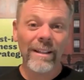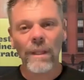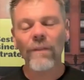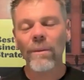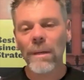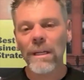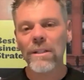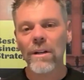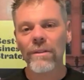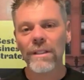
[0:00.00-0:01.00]
If it makes you
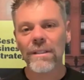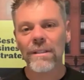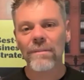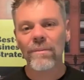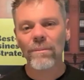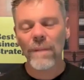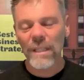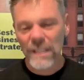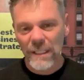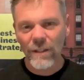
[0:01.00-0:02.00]
nervous,
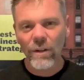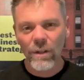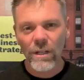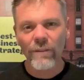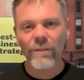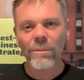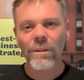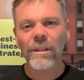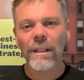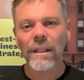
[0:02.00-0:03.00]
makes you a little uncomfortable,